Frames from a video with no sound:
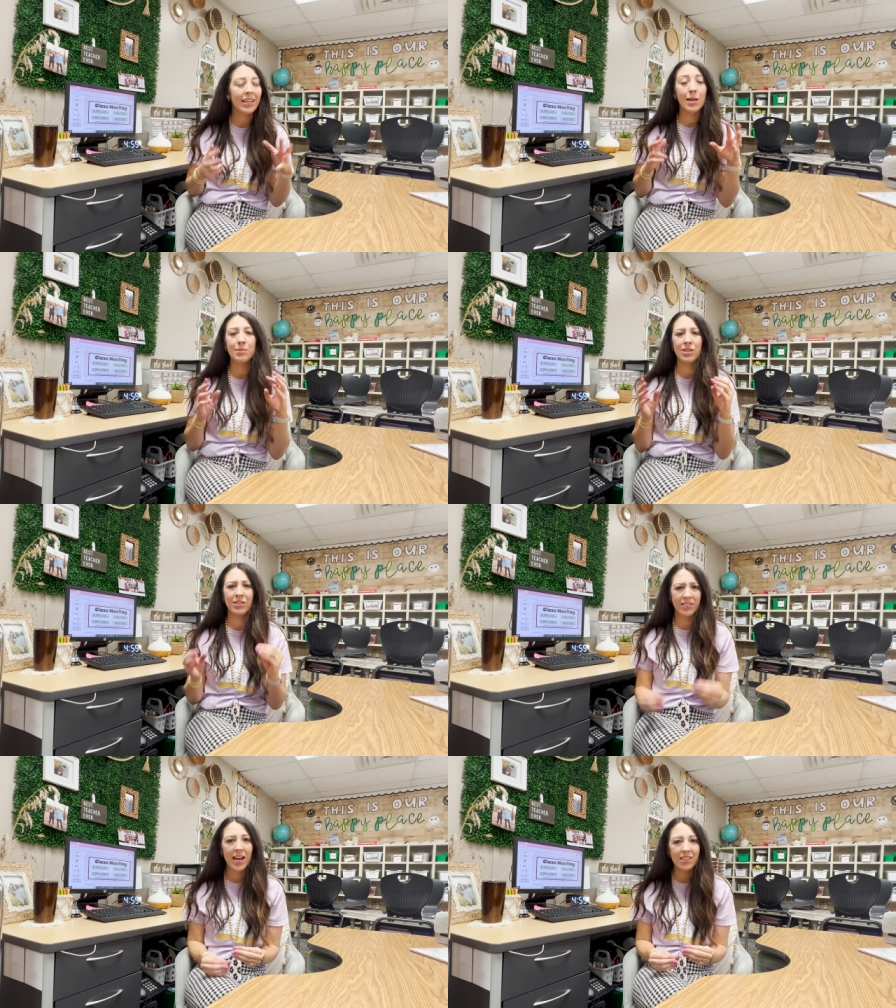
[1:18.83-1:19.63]
It keeps their
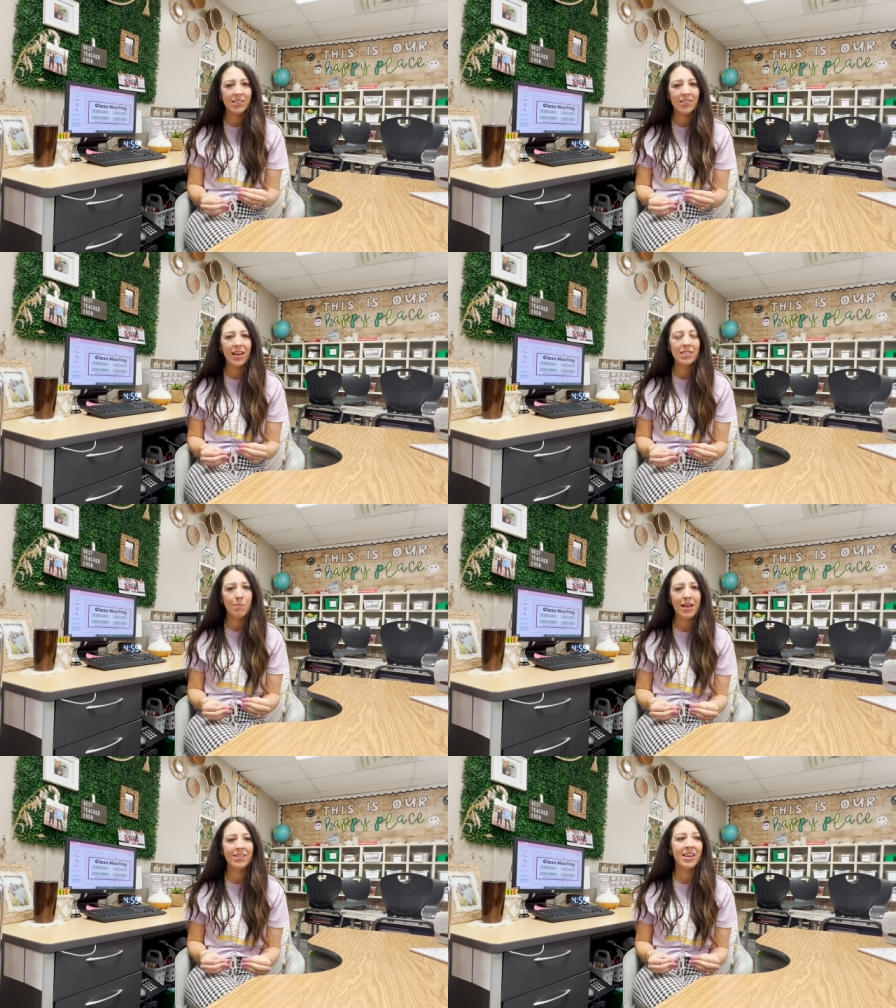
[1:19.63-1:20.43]
desks less
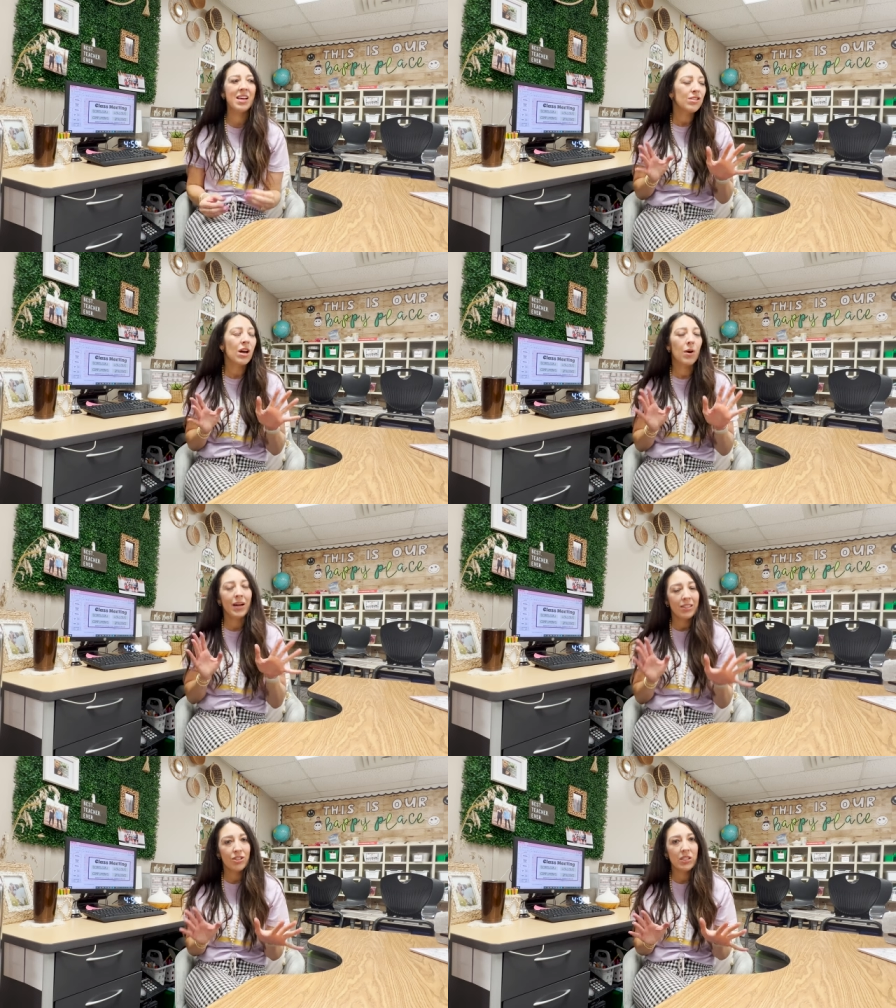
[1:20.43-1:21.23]
messy. So
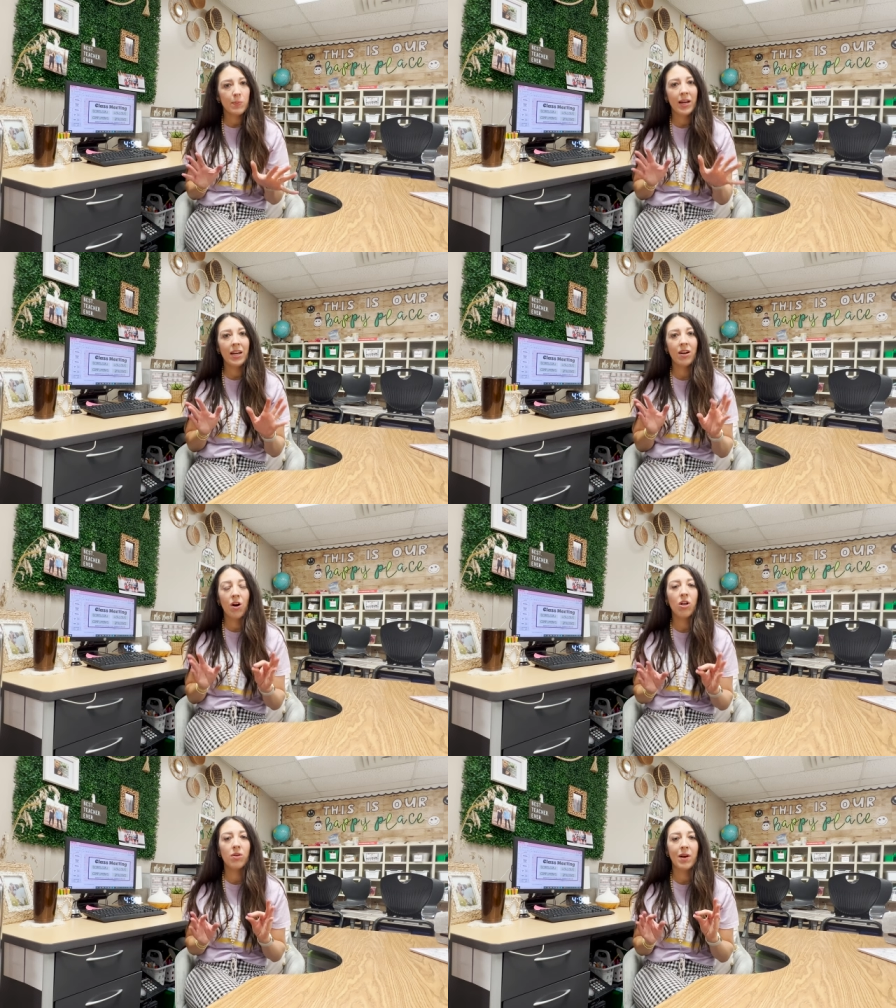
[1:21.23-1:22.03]
it's just been an
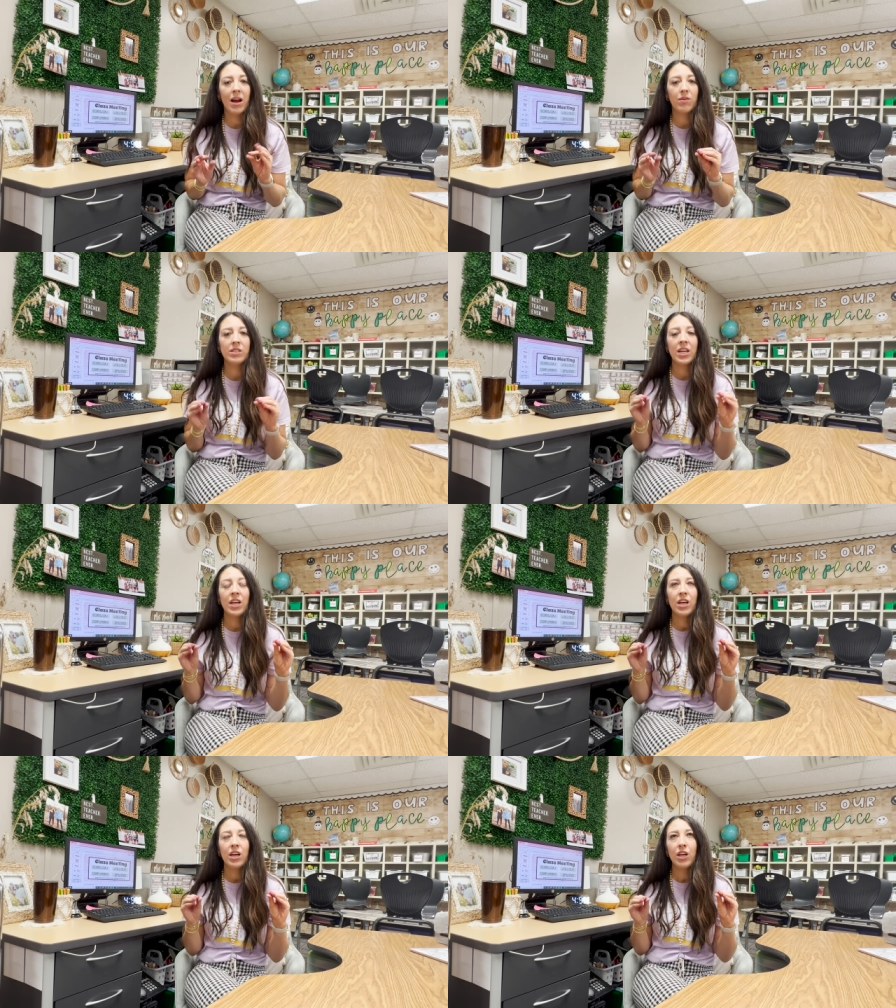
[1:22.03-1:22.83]
all around
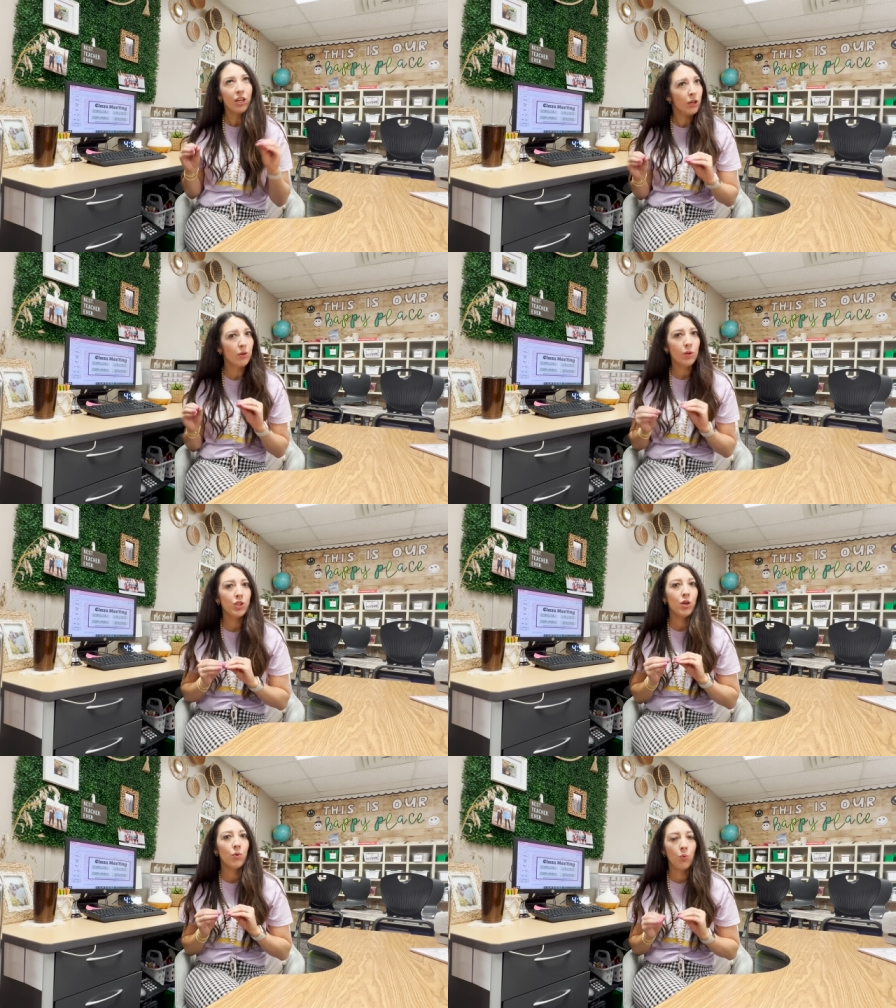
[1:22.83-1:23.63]

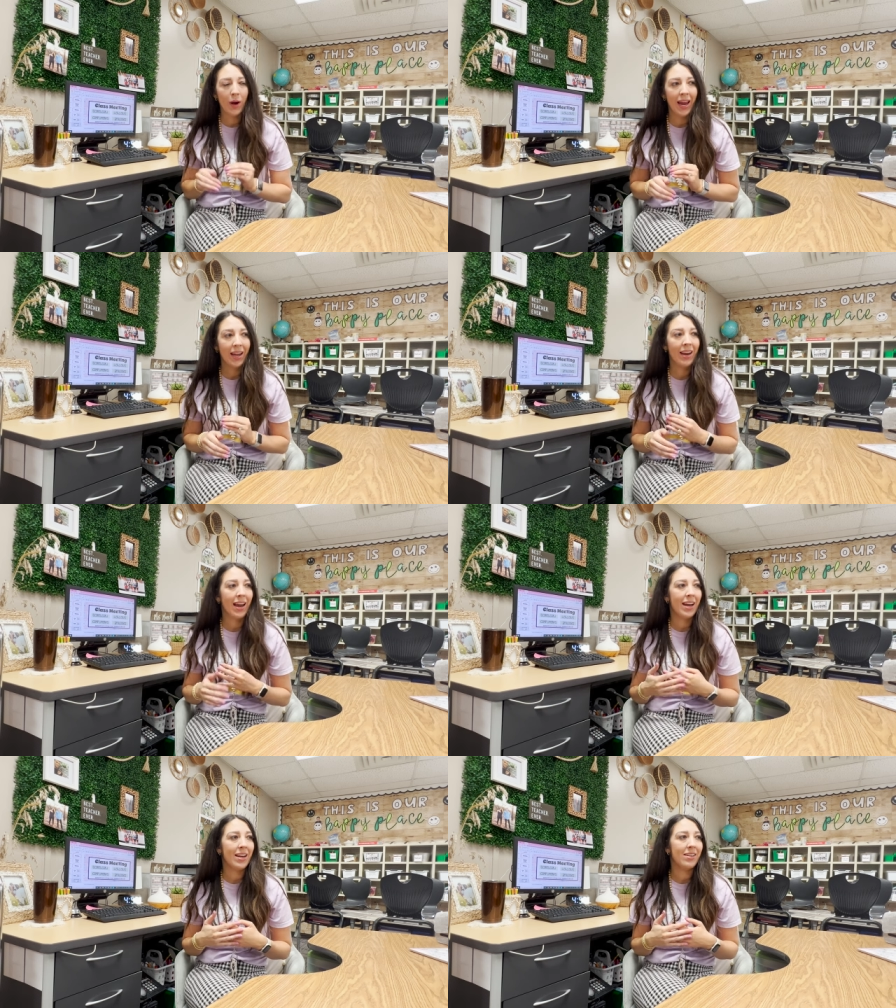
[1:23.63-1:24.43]
huge win
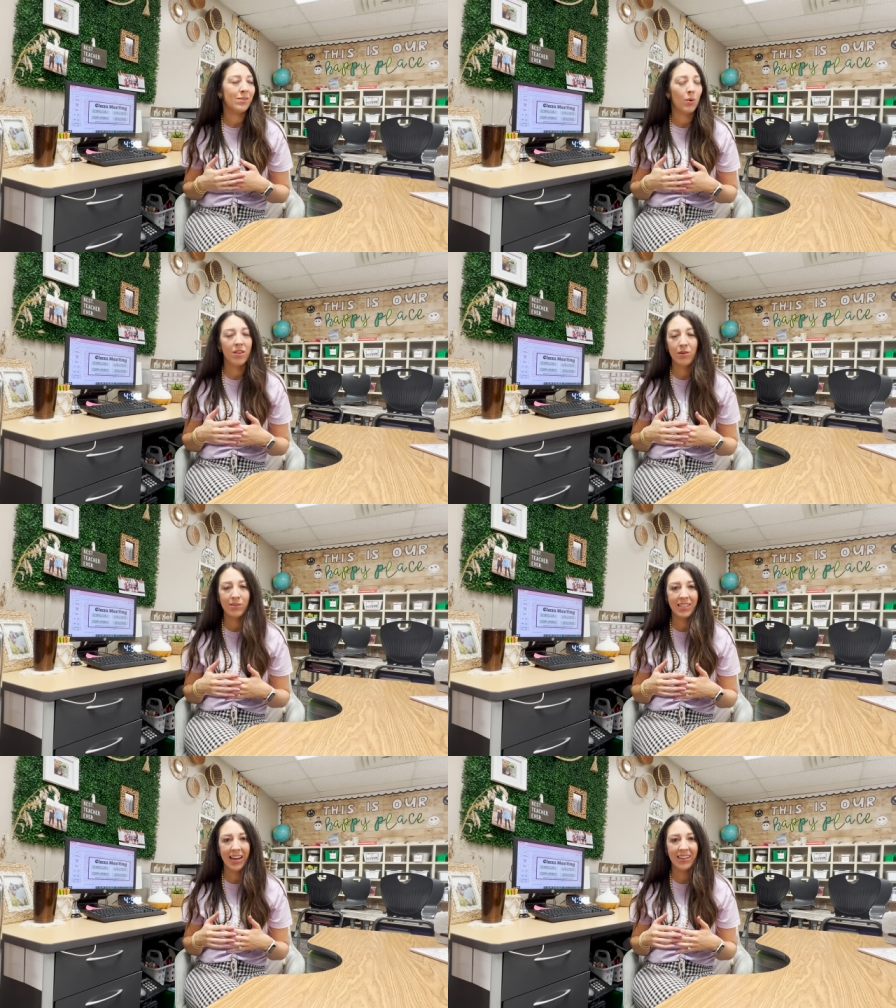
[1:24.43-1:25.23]
and it's one of
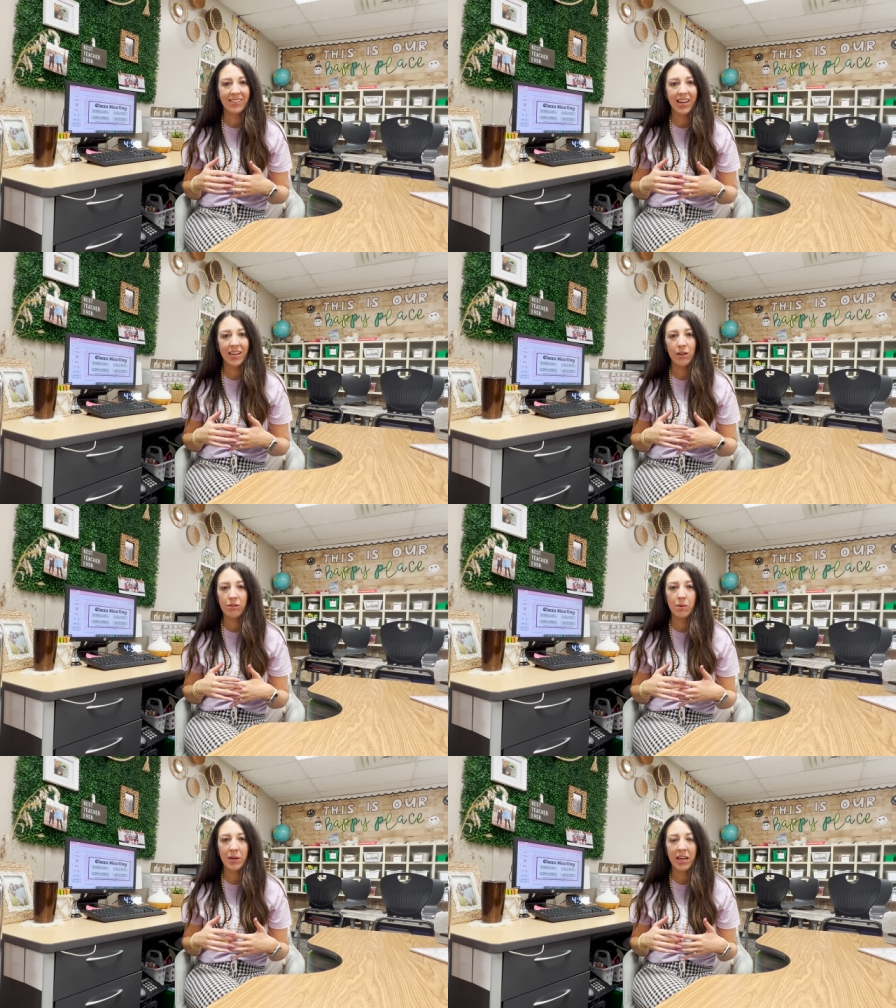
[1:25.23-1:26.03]
those things that
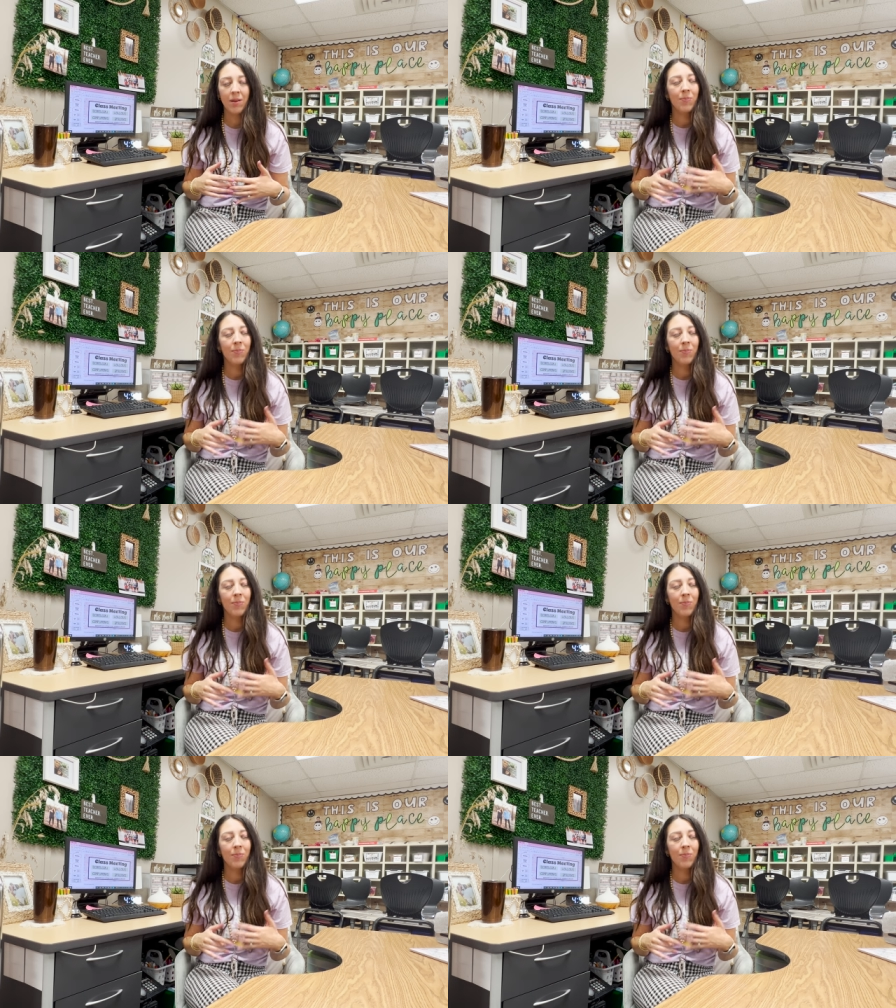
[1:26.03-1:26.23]
used to be